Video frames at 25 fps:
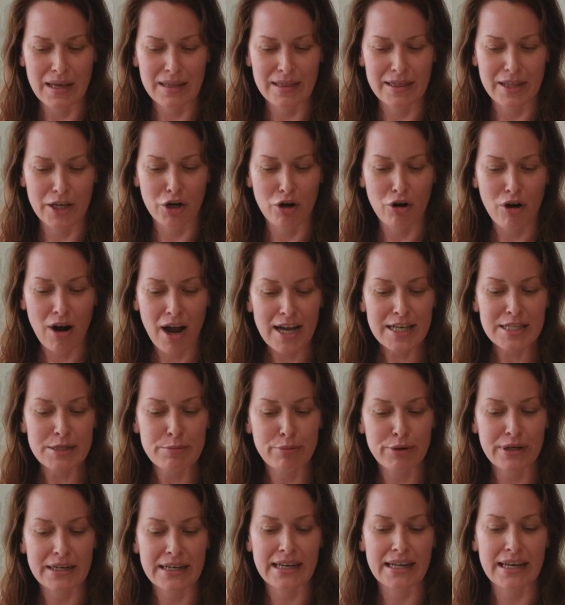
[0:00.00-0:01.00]
the
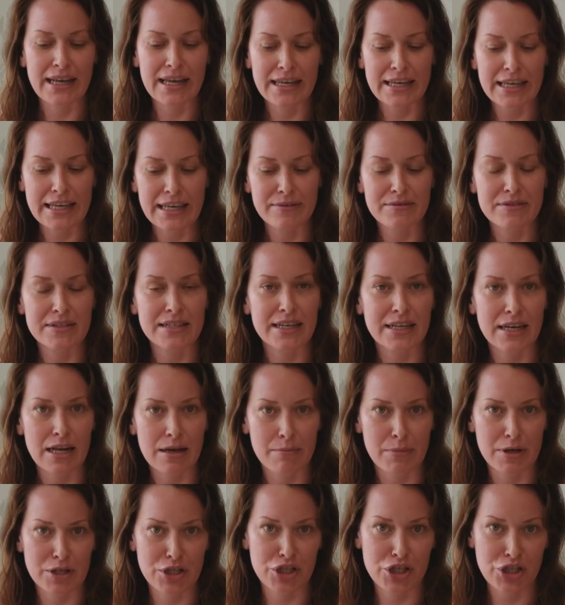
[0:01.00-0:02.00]
crossbreeding gives it a
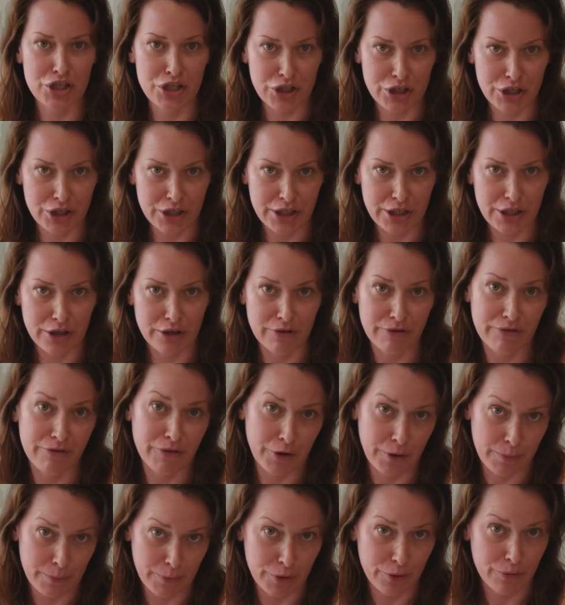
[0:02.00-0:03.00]
much sturdier,
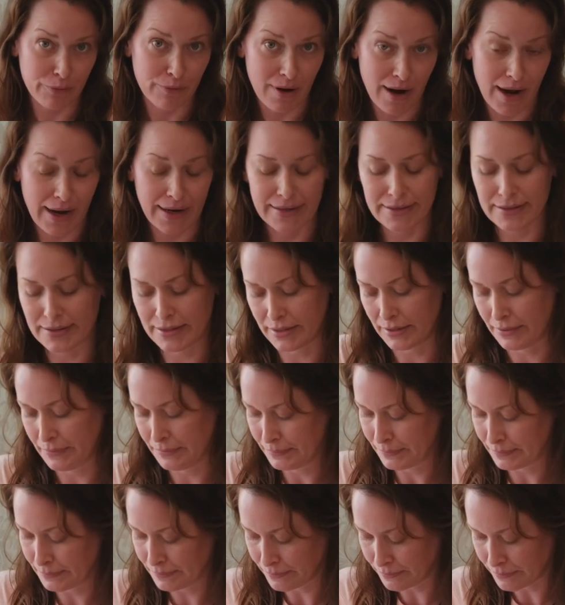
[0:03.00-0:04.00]
firmer rind.
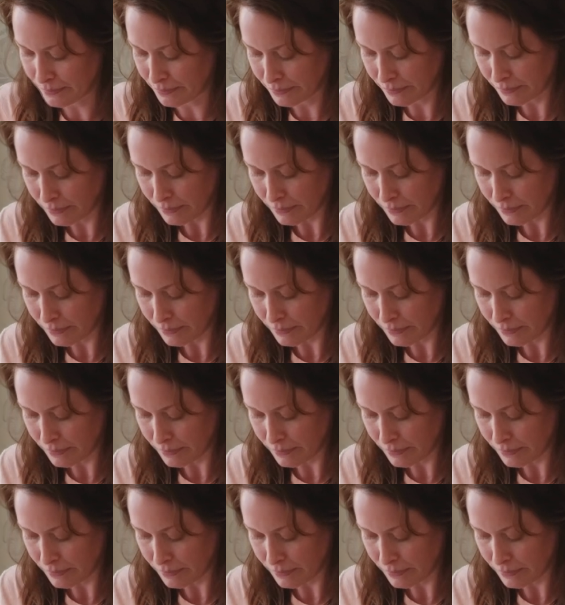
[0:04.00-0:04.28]
So